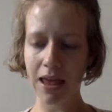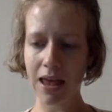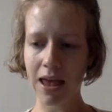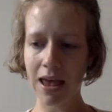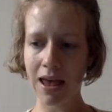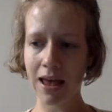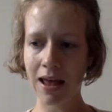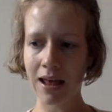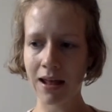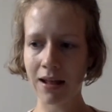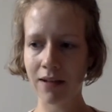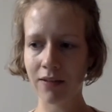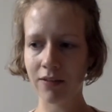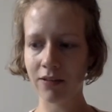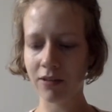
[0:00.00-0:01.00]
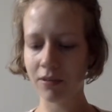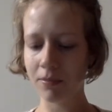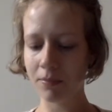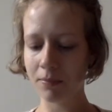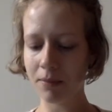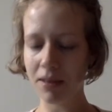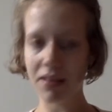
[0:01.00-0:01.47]
And
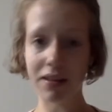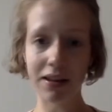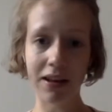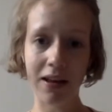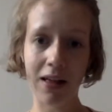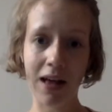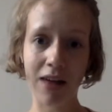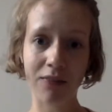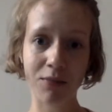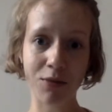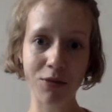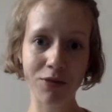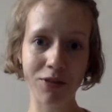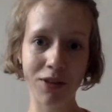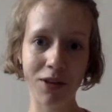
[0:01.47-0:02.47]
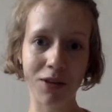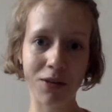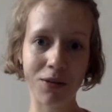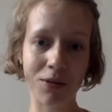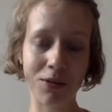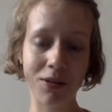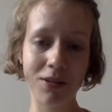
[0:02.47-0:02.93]
basically I'll have more for
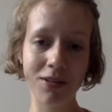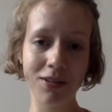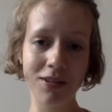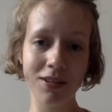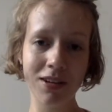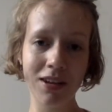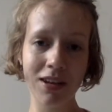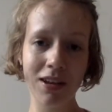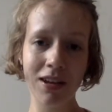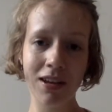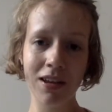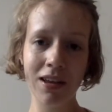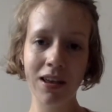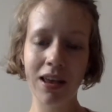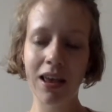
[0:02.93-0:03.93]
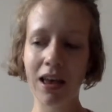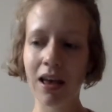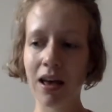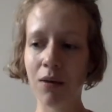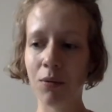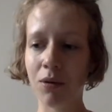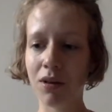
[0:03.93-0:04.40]
you
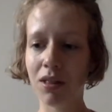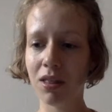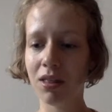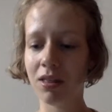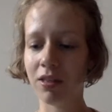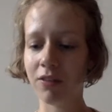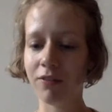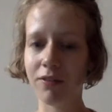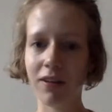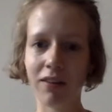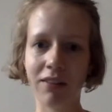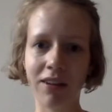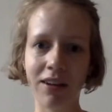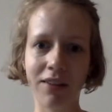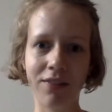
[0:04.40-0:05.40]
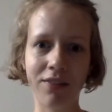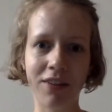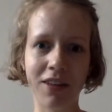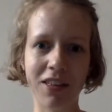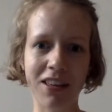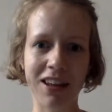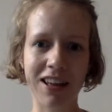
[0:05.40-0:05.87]
once the flurry of
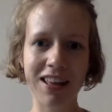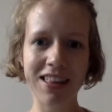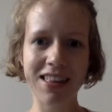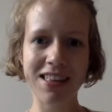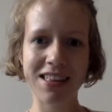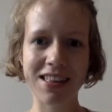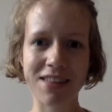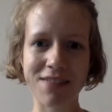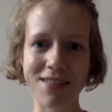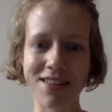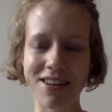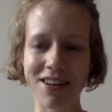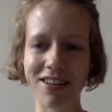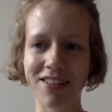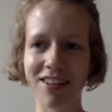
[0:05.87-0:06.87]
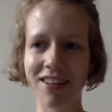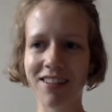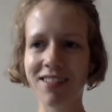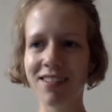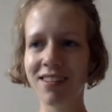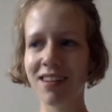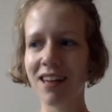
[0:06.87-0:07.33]
first classes have started.
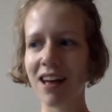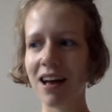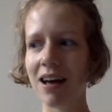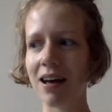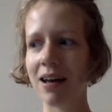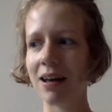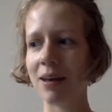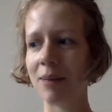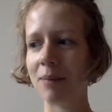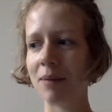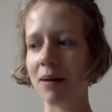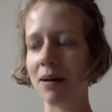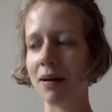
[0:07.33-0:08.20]
I'm